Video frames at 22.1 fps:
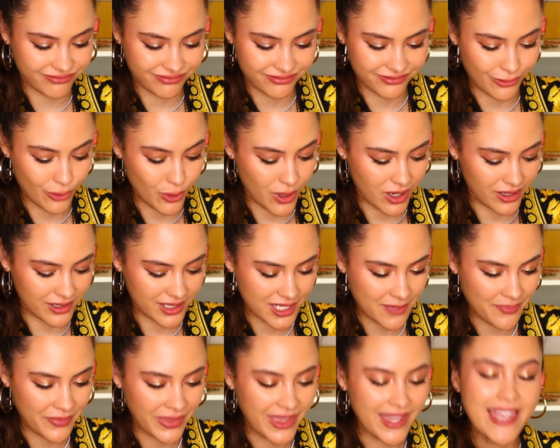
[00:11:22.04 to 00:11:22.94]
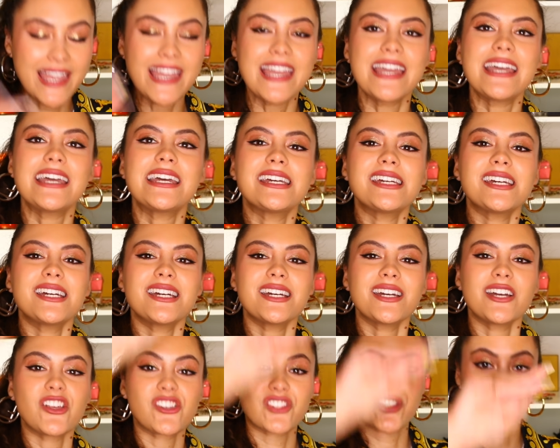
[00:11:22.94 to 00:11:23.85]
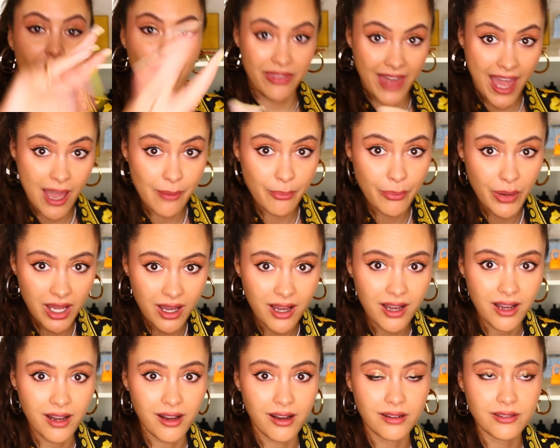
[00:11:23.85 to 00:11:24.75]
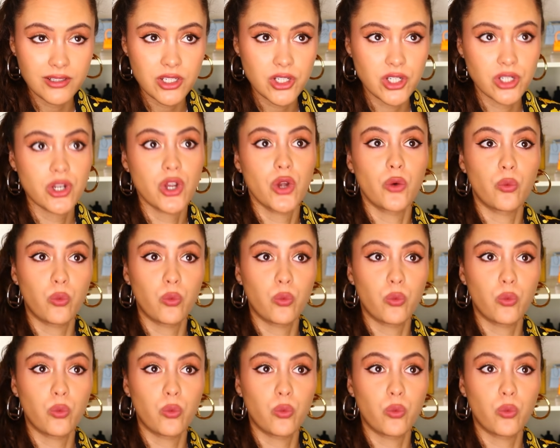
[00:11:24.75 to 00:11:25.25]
What? So that part